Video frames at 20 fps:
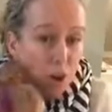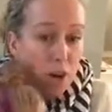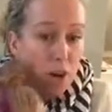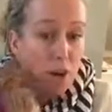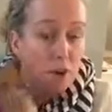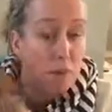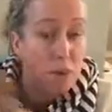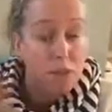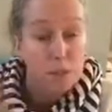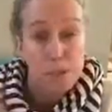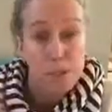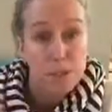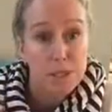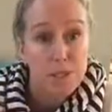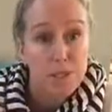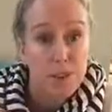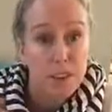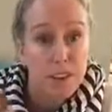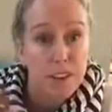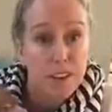And I want to
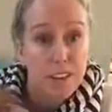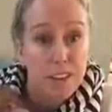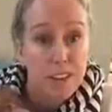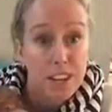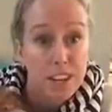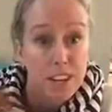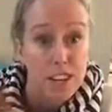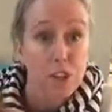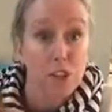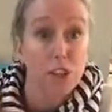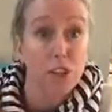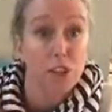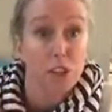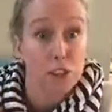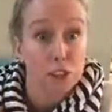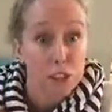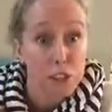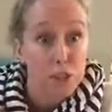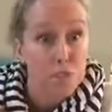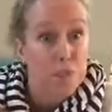specify here that it's a
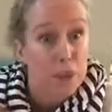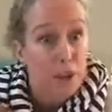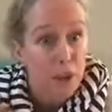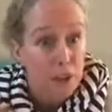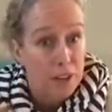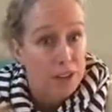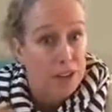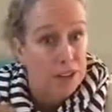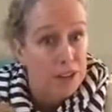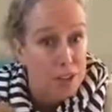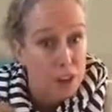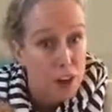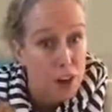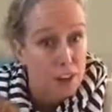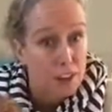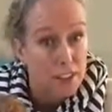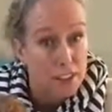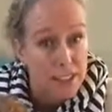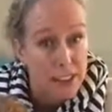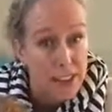good parent and
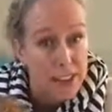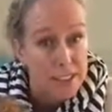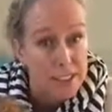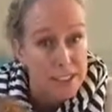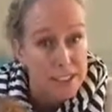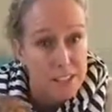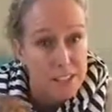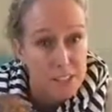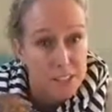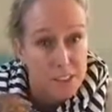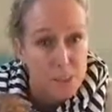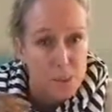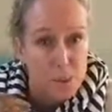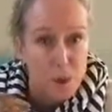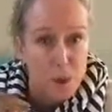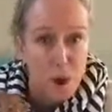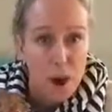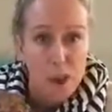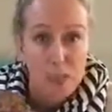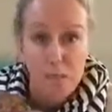tot class. So
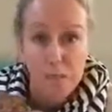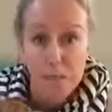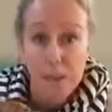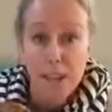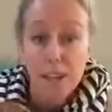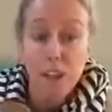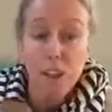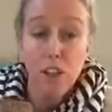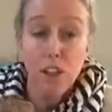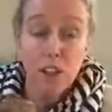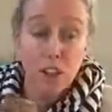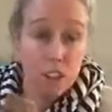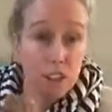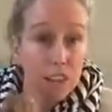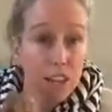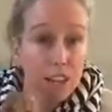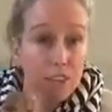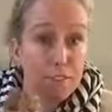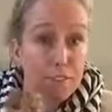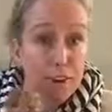while it might look
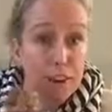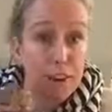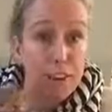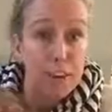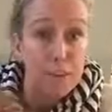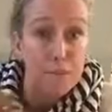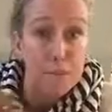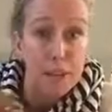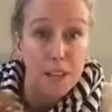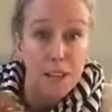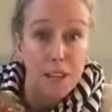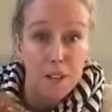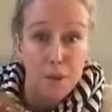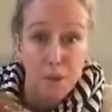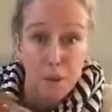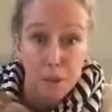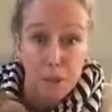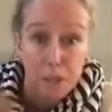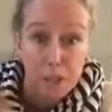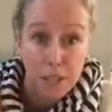like fun and it might look
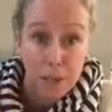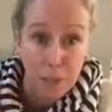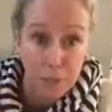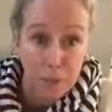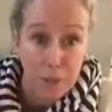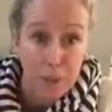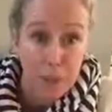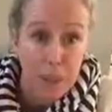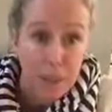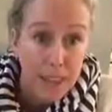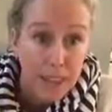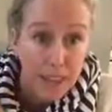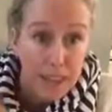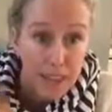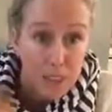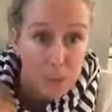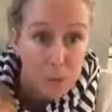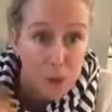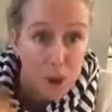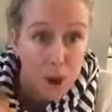like we're playing
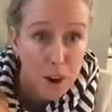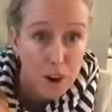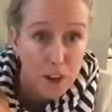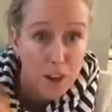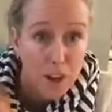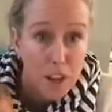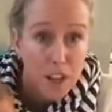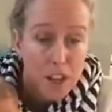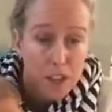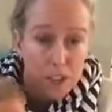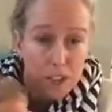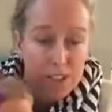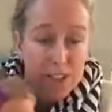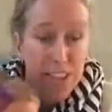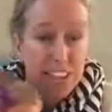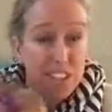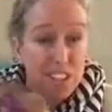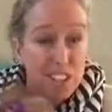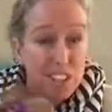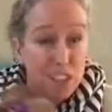in the water, there's
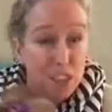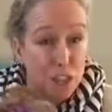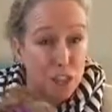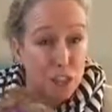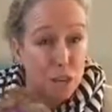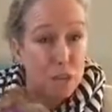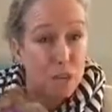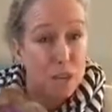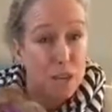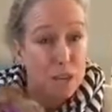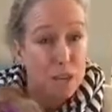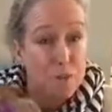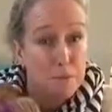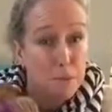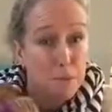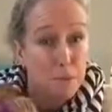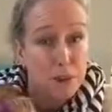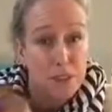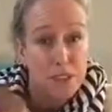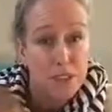actually 3
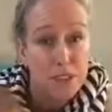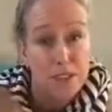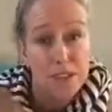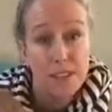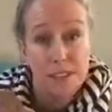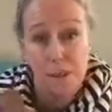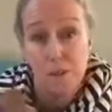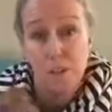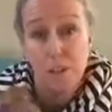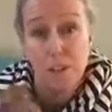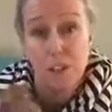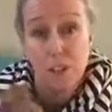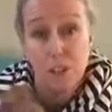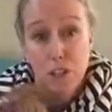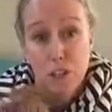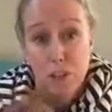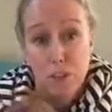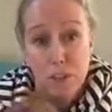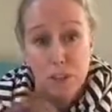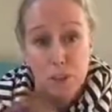important things that we
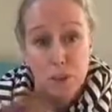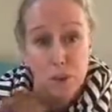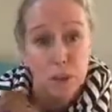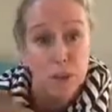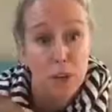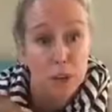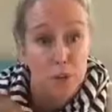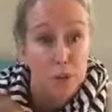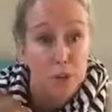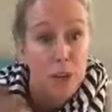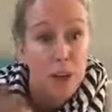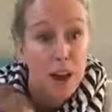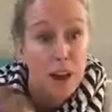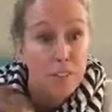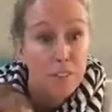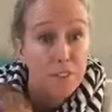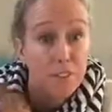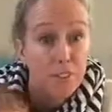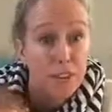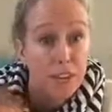should be doing or
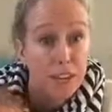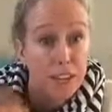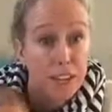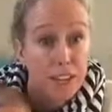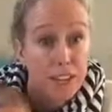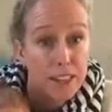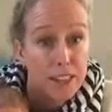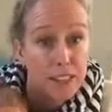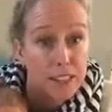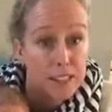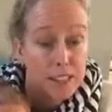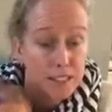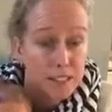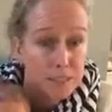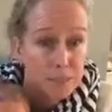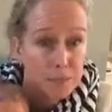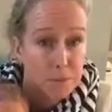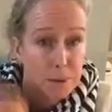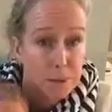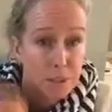covering in this
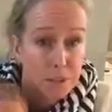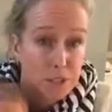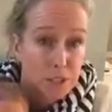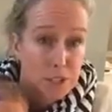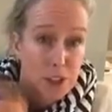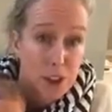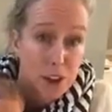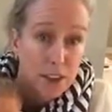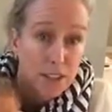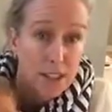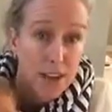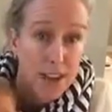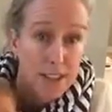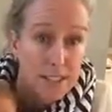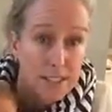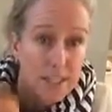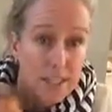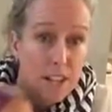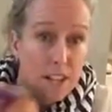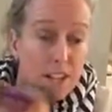parent and tot
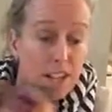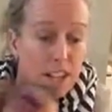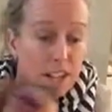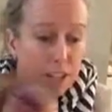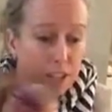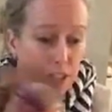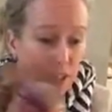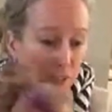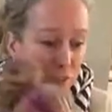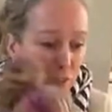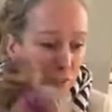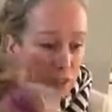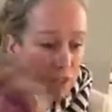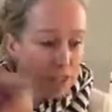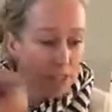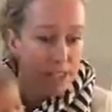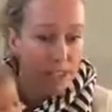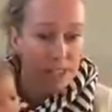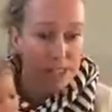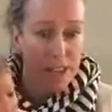class. So the first
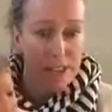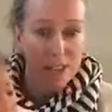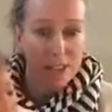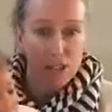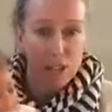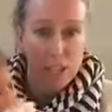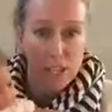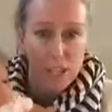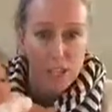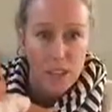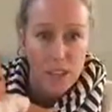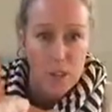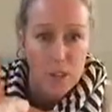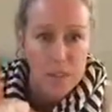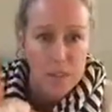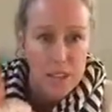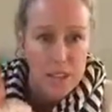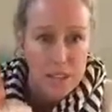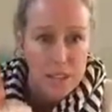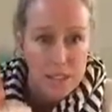thing is actually
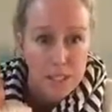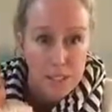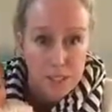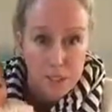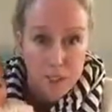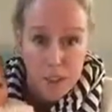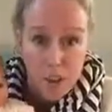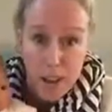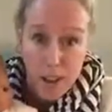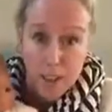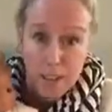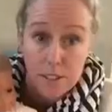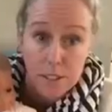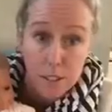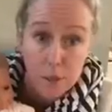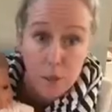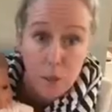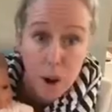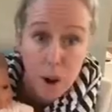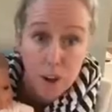acclimatizing your child to
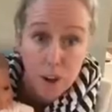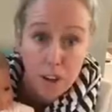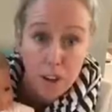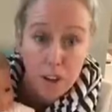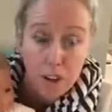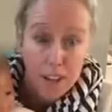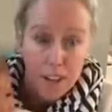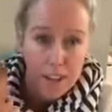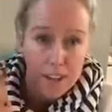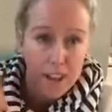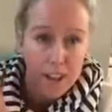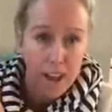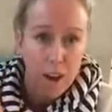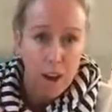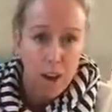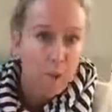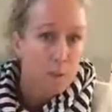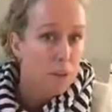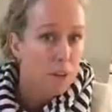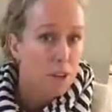the water.
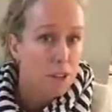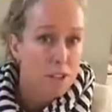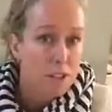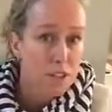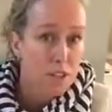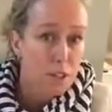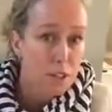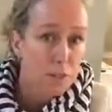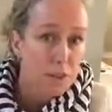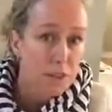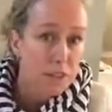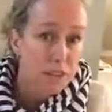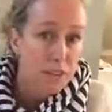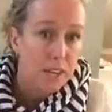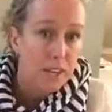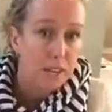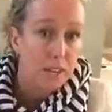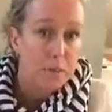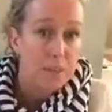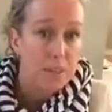Now, I'm not going to talk about that
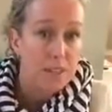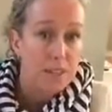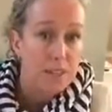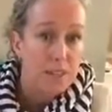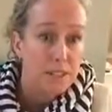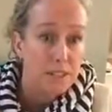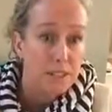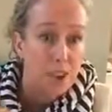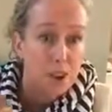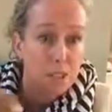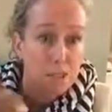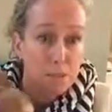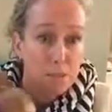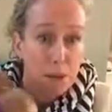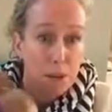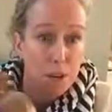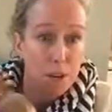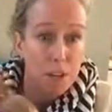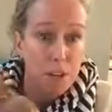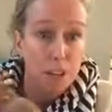here because I talked
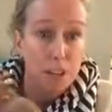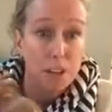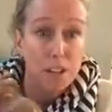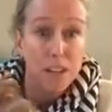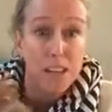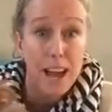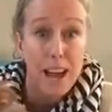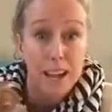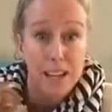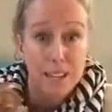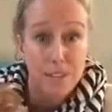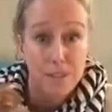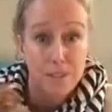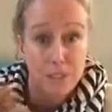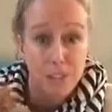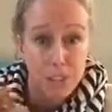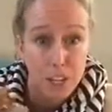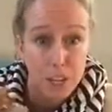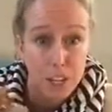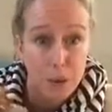about it in our last
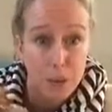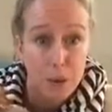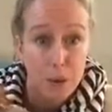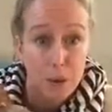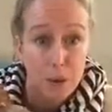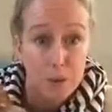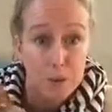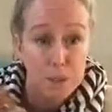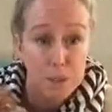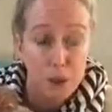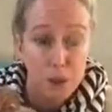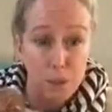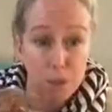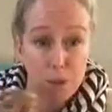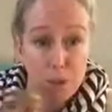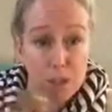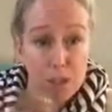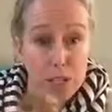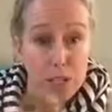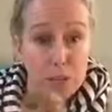video. It was called
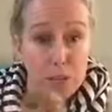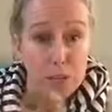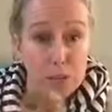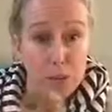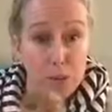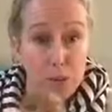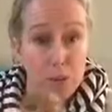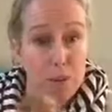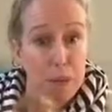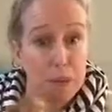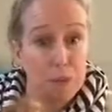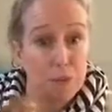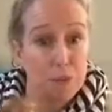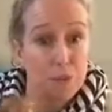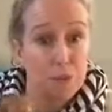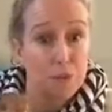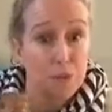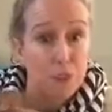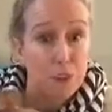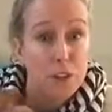3 Tips for
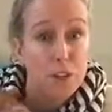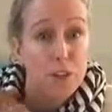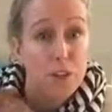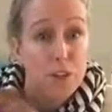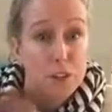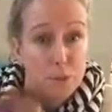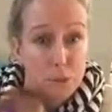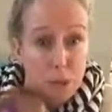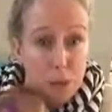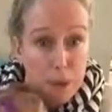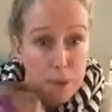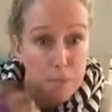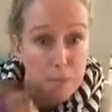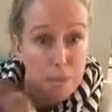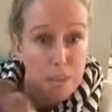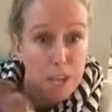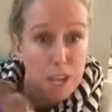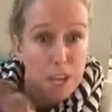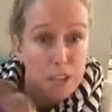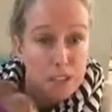Baby's First Swim.
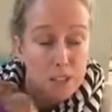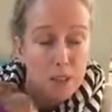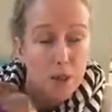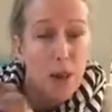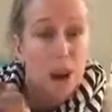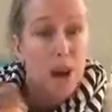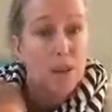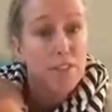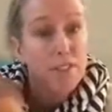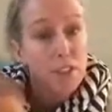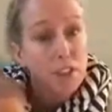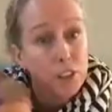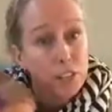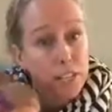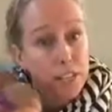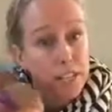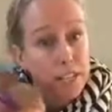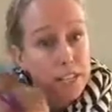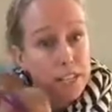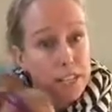So have a look
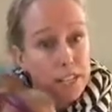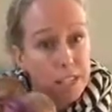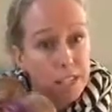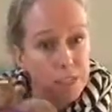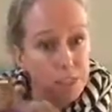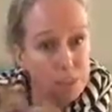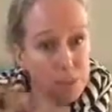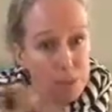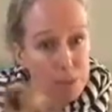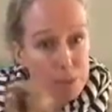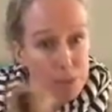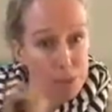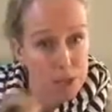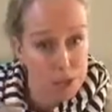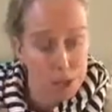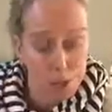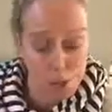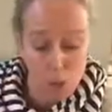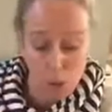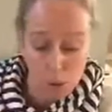at that to give you tips on
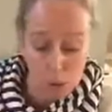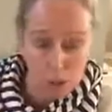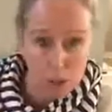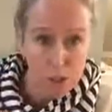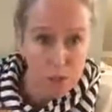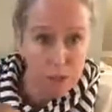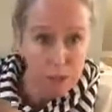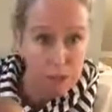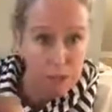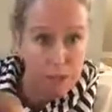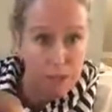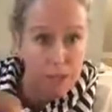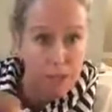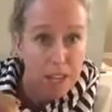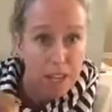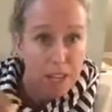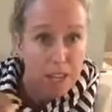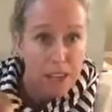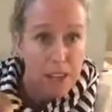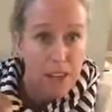how to hold your baby
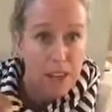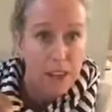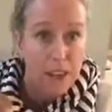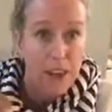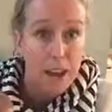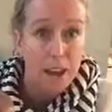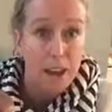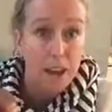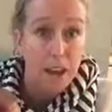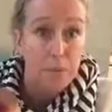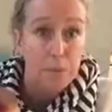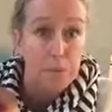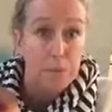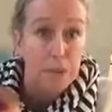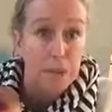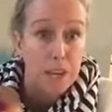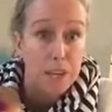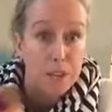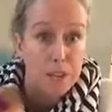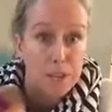and how to help them
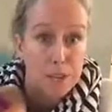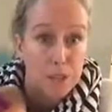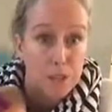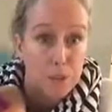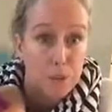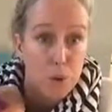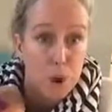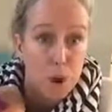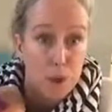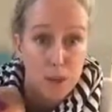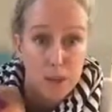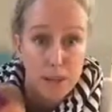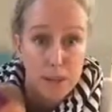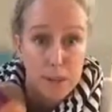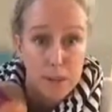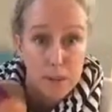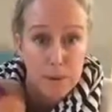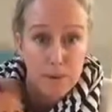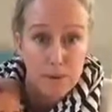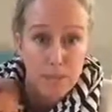get used to the water and
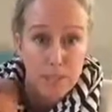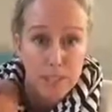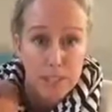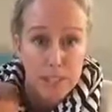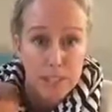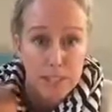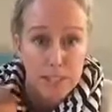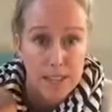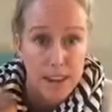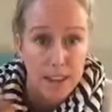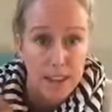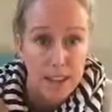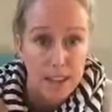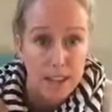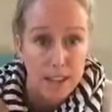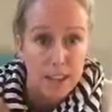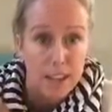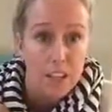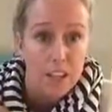keep them feeling steady.